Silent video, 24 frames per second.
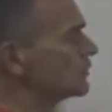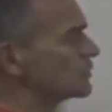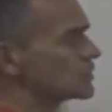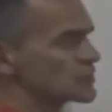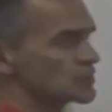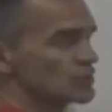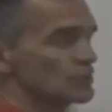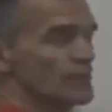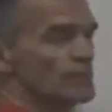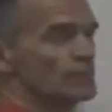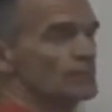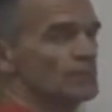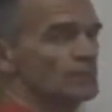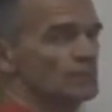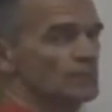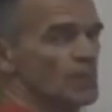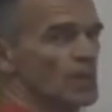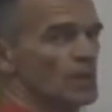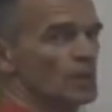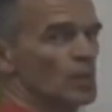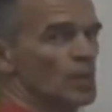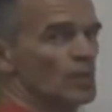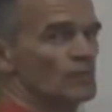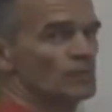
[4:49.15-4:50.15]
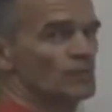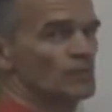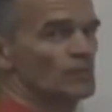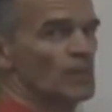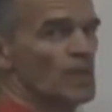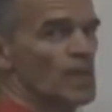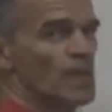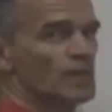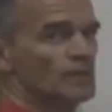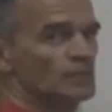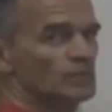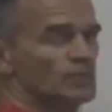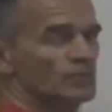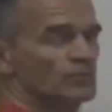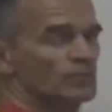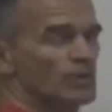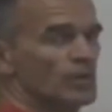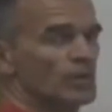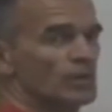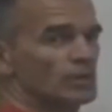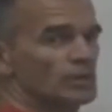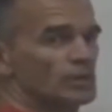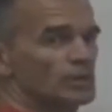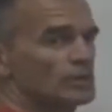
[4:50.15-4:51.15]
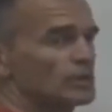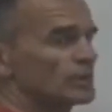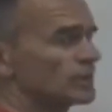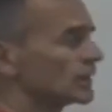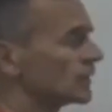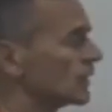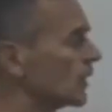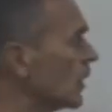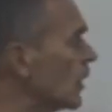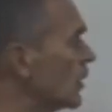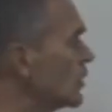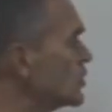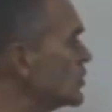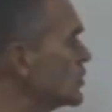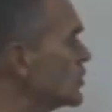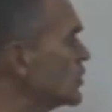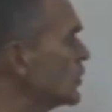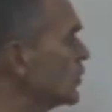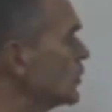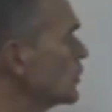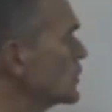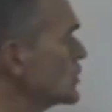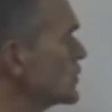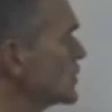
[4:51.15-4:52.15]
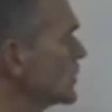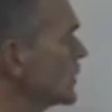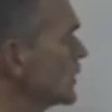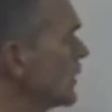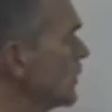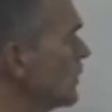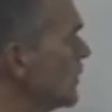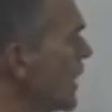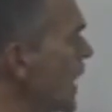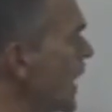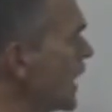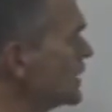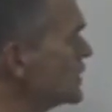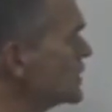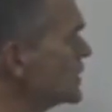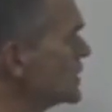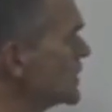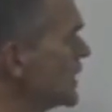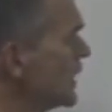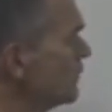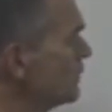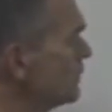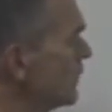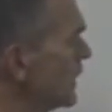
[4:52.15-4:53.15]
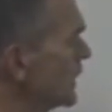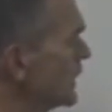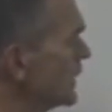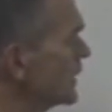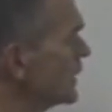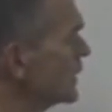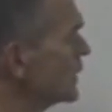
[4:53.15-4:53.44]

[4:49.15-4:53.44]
scraping mud off the bottom of our shoe, as Lyman said many